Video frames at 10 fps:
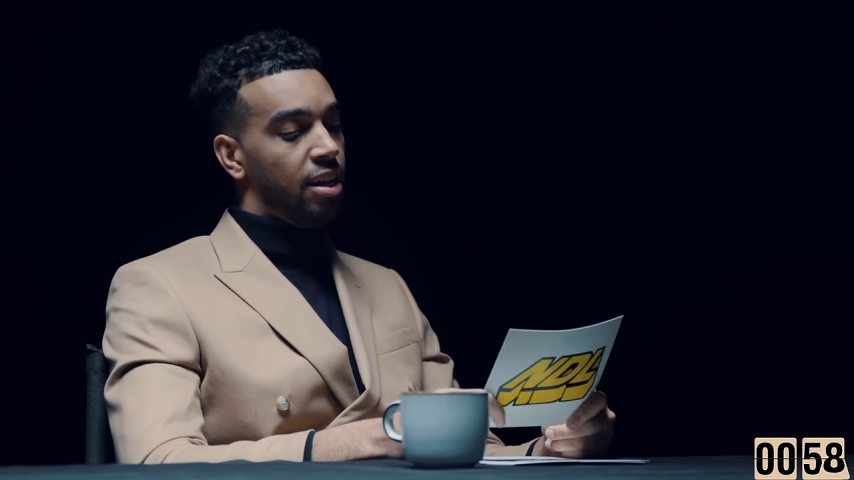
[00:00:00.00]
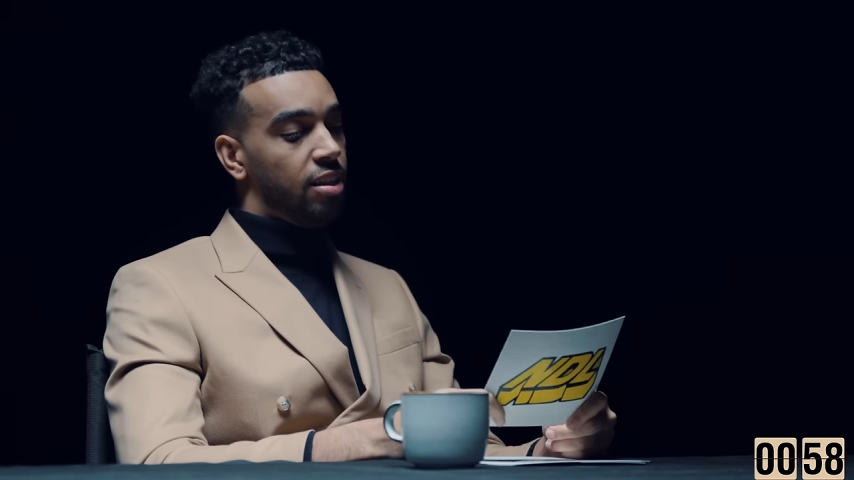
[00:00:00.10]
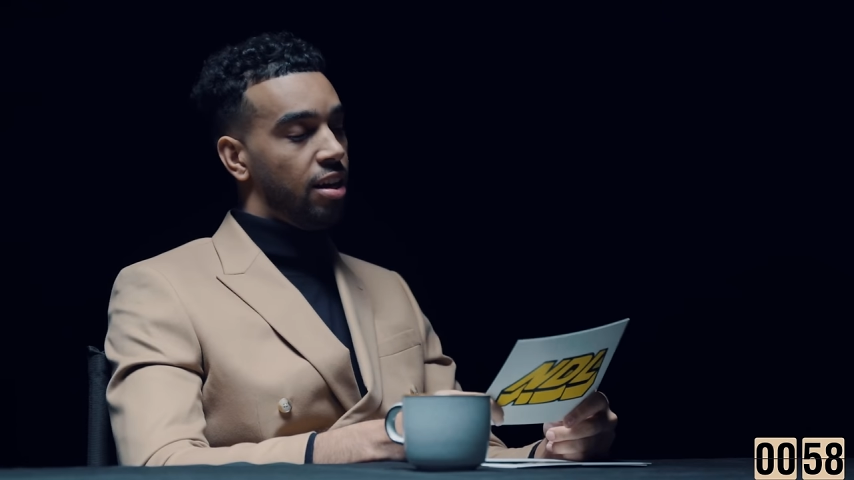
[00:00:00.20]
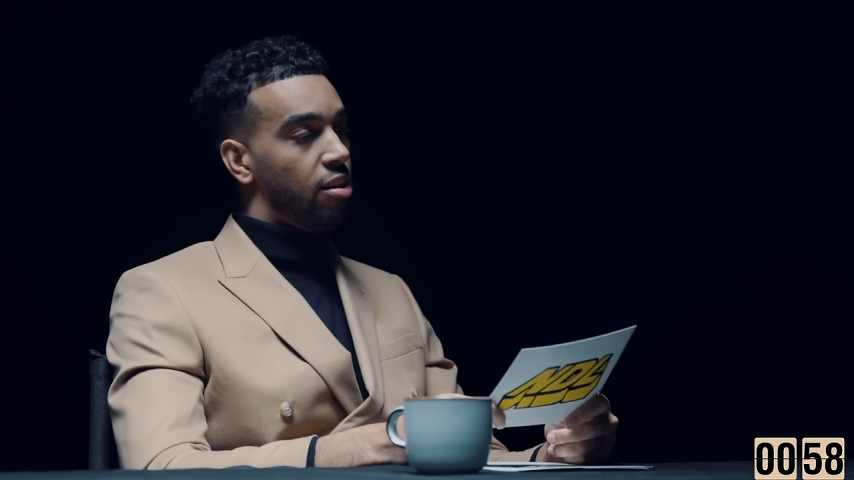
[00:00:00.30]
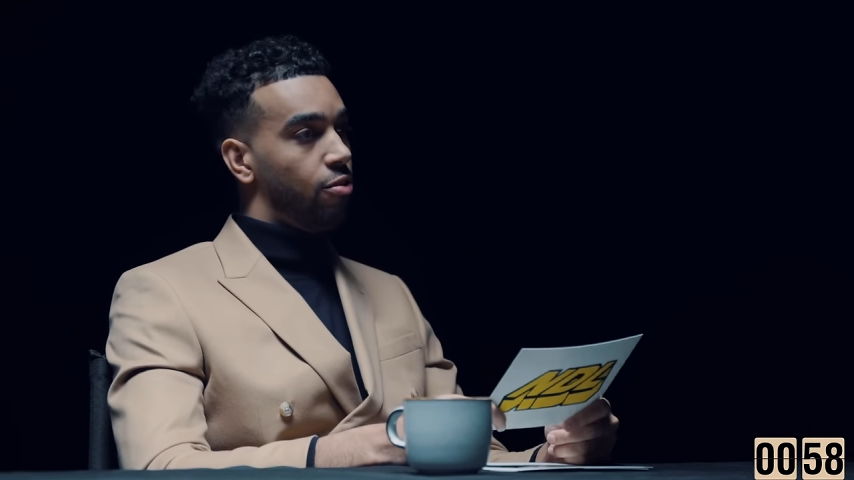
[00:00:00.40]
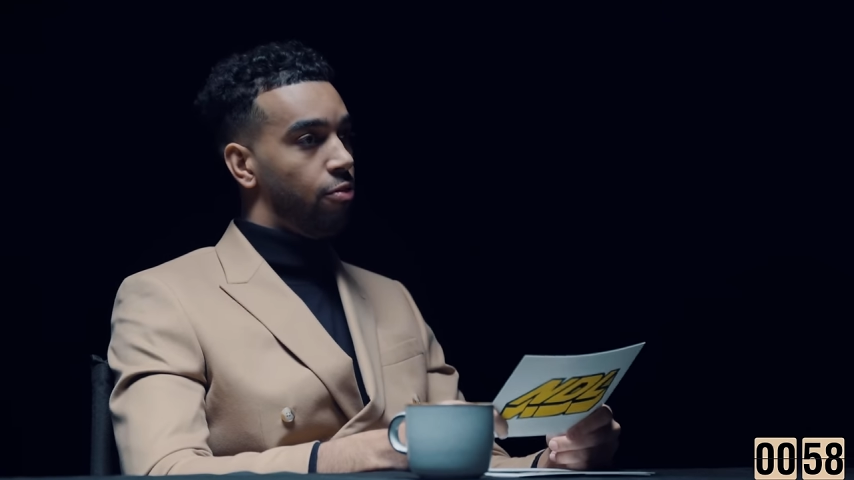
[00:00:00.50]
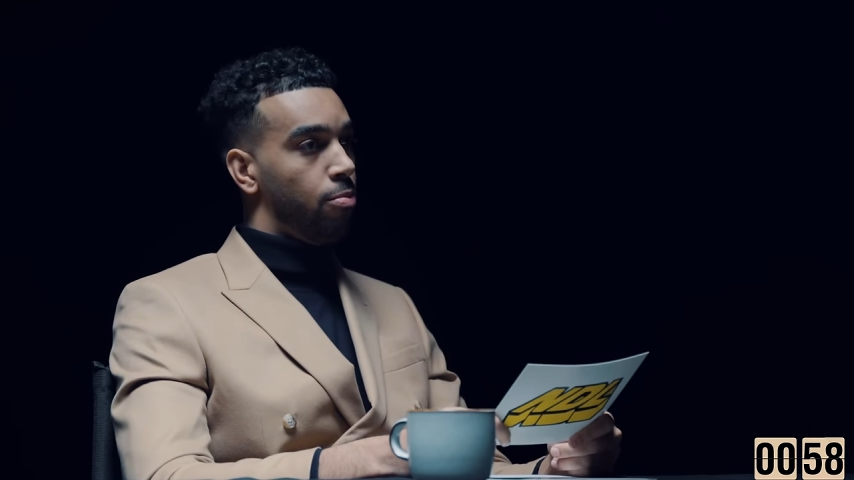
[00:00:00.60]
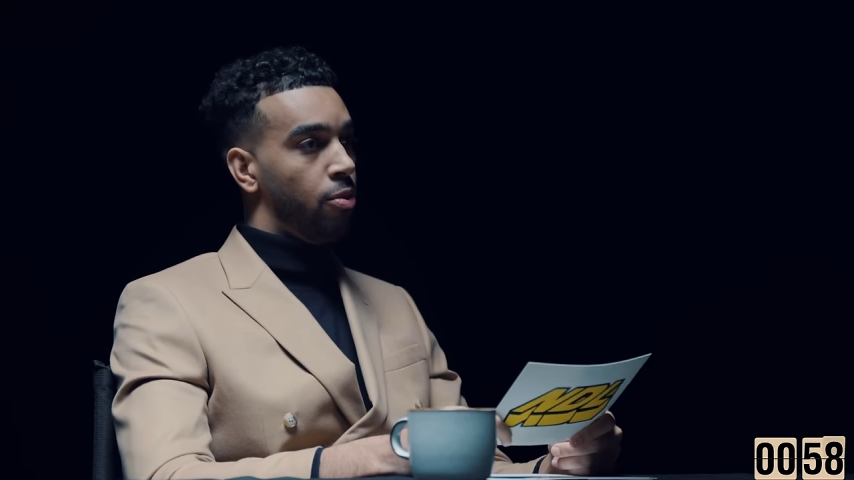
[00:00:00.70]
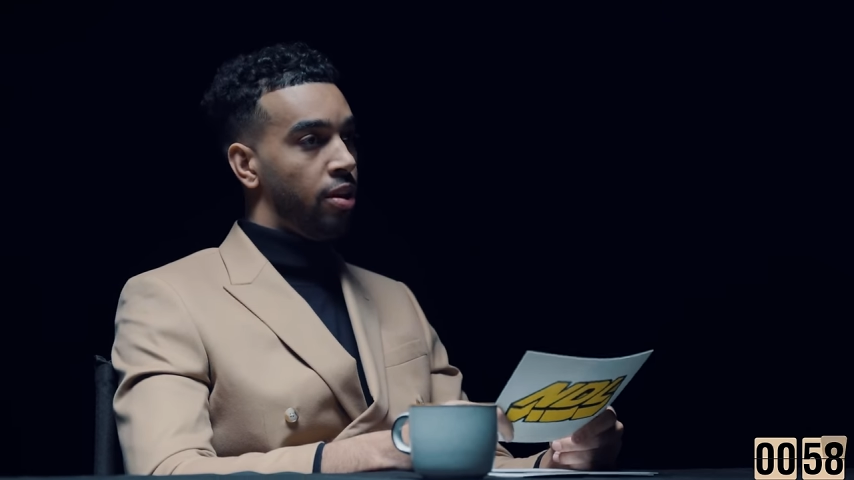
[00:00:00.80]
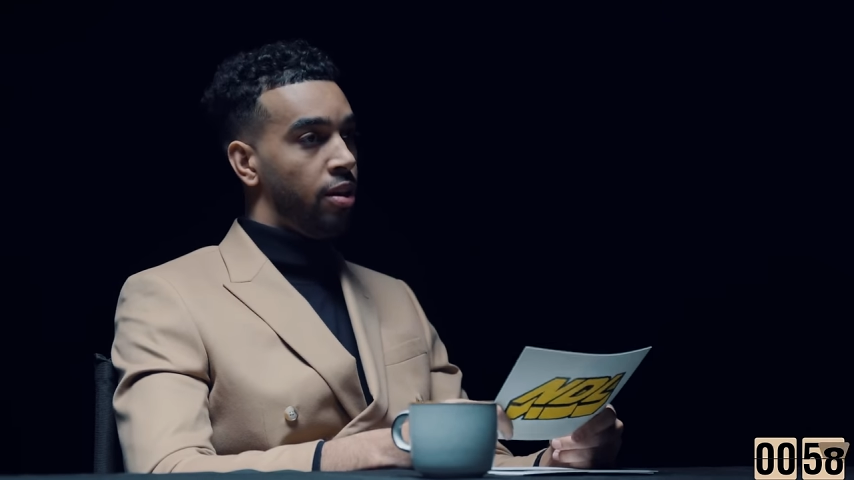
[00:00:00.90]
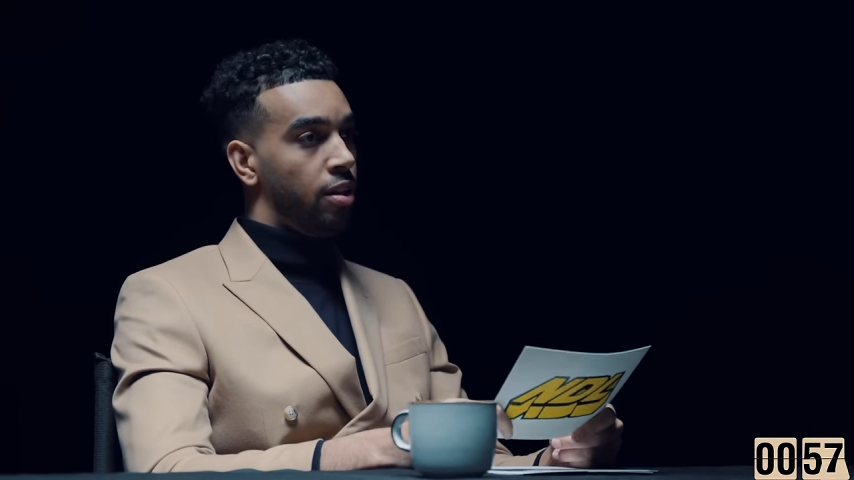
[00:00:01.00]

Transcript: and international footballer?